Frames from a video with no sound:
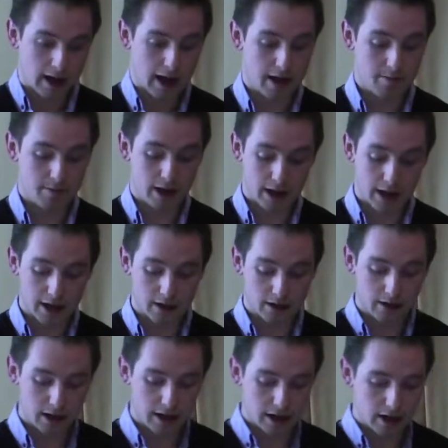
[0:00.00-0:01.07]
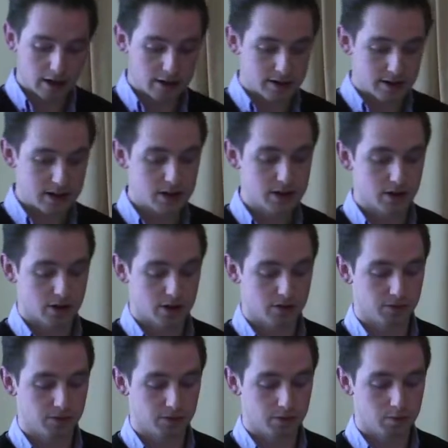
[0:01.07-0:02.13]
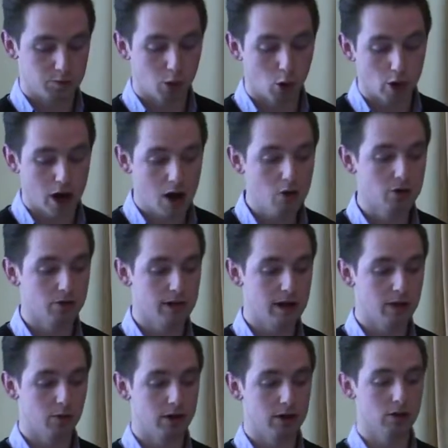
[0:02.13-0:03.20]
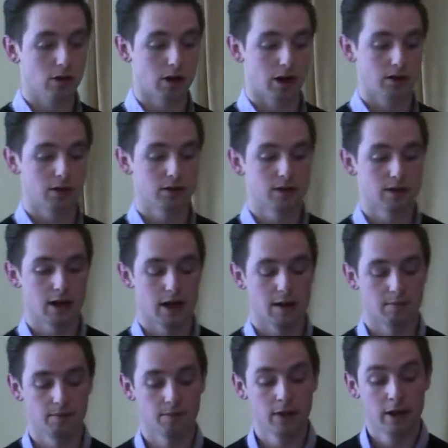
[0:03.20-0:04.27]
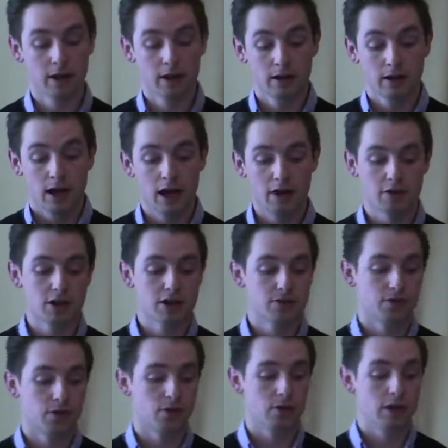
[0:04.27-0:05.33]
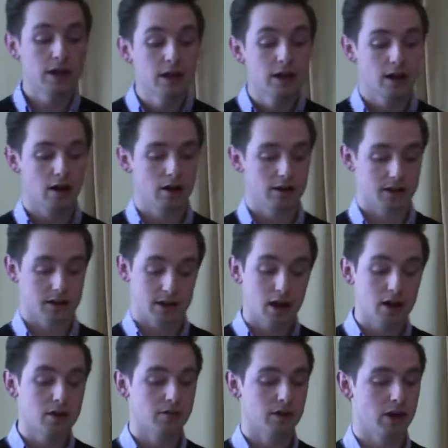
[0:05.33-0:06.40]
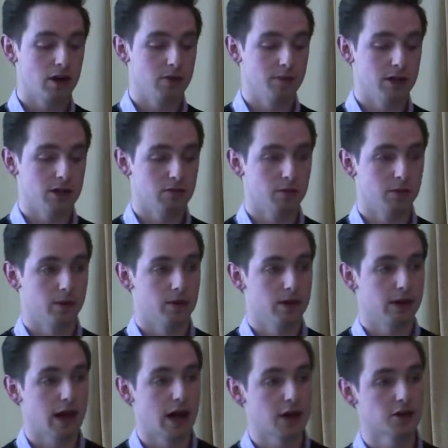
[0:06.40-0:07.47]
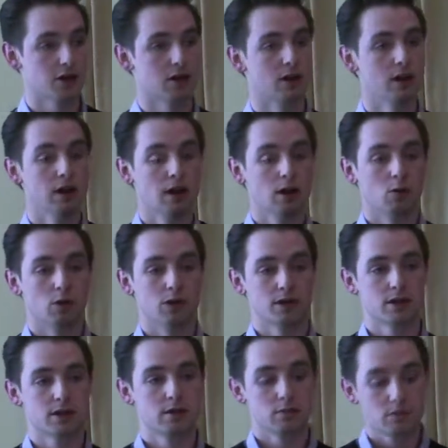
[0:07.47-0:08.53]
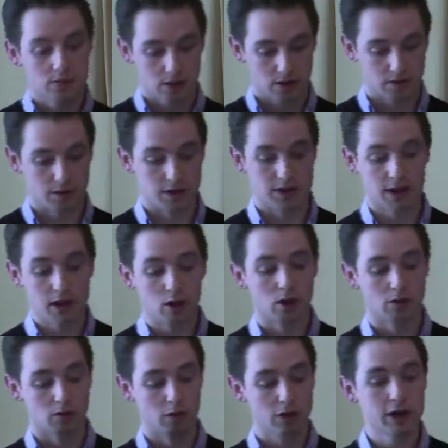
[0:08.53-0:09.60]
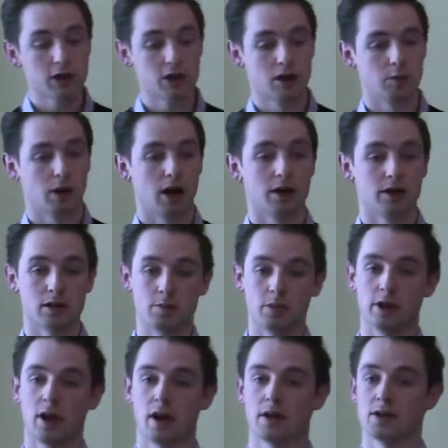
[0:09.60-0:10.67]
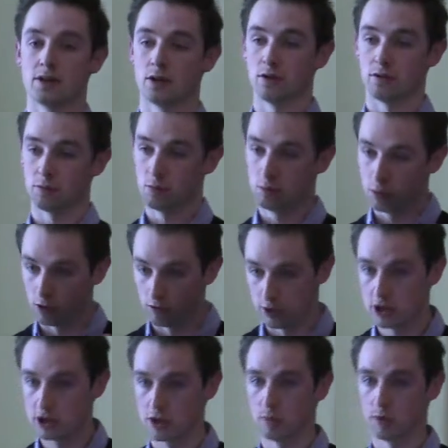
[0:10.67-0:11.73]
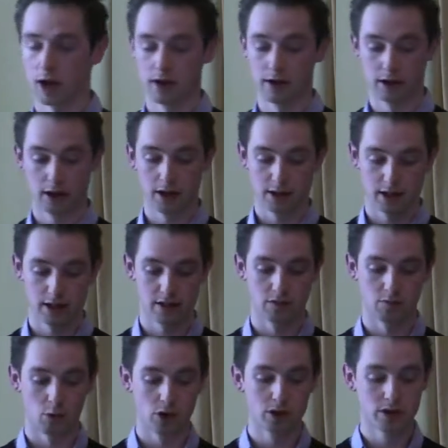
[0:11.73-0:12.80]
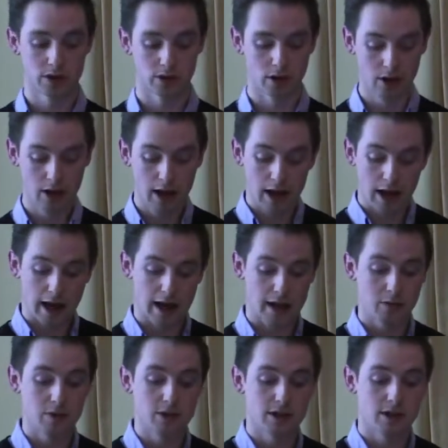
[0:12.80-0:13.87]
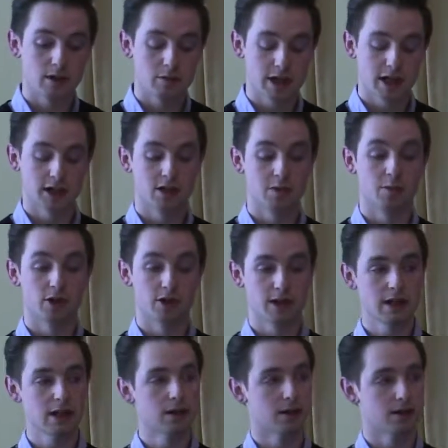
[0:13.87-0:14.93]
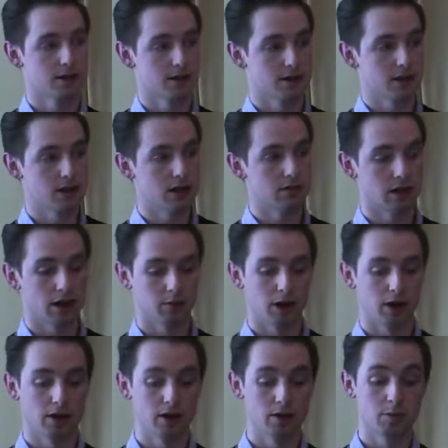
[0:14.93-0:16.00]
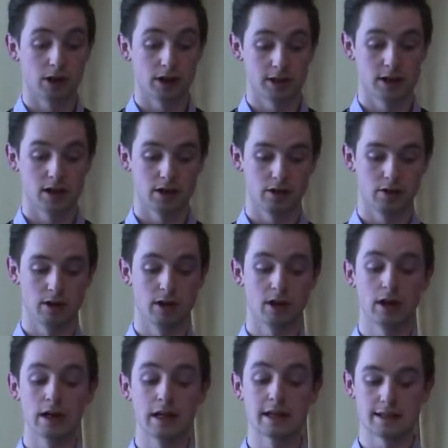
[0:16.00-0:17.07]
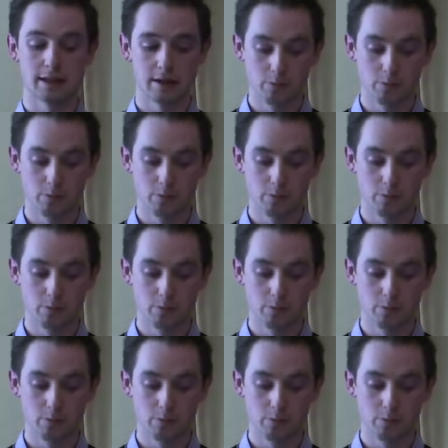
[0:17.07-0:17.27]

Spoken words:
And this is sort of borne out really when you look at evidence for in the start of the early medieval period. Cashel was sort of the centre of a regional polity, but not a sort of provincial polity in the sense of Munster, and it was actually preceded as the seat of that polity by a centre in East